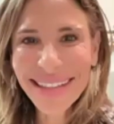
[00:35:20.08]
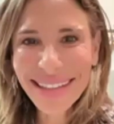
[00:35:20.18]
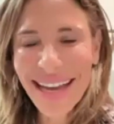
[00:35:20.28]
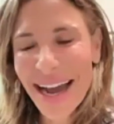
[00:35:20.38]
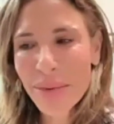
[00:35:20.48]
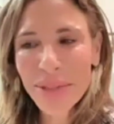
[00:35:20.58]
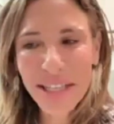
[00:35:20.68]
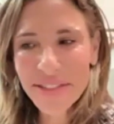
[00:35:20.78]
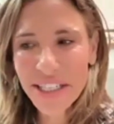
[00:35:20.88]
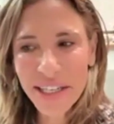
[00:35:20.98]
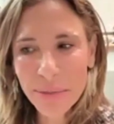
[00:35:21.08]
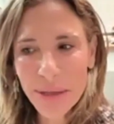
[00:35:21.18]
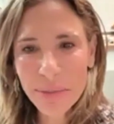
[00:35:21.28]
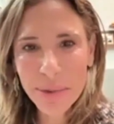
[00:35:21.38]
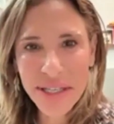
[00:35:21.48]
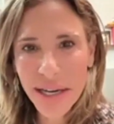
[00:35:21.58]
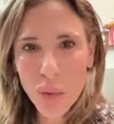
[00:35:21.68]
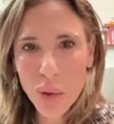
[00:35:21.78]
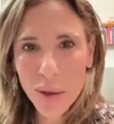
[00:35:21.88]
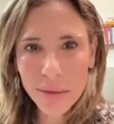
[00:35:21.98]
Yeah, I would love to hear people's like
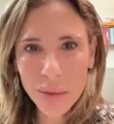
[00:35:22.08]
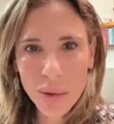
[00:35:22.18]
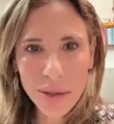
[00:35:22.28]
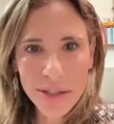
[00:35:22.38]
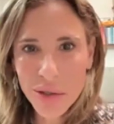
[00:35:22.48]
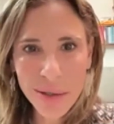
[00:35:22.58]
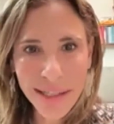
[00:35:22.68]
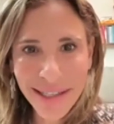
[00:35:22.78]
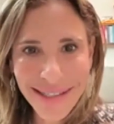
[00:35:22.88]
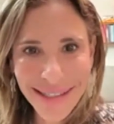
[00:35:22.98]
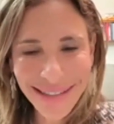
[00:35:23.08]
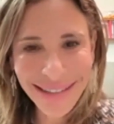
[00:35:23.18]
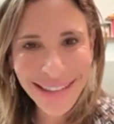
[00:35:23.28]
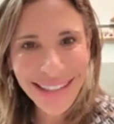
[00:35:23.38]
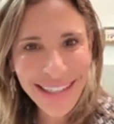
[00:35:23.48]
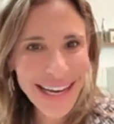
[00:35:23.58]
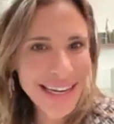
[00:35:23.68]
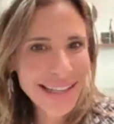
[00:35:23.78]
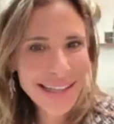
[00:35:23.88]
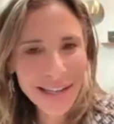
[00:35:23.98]
war stories and
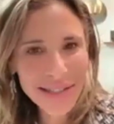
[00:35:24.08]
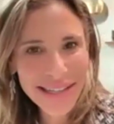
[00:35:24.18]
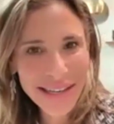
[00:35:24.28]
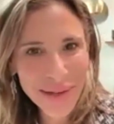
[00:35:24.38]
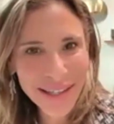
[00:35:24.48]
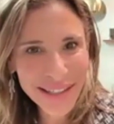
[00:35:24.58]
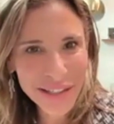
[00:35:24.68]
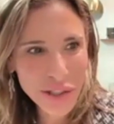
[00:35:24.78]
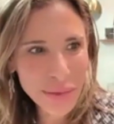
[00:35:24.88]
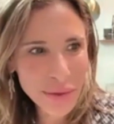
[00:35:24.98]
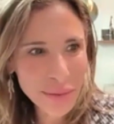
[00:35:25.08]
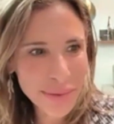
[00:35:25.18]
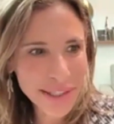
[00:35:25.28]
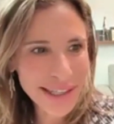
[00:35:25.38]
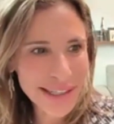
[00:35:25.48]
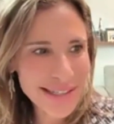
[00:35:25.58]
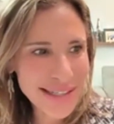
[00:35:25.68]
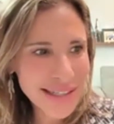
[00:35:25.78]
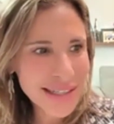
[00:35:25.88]
anything else they want to contribute, because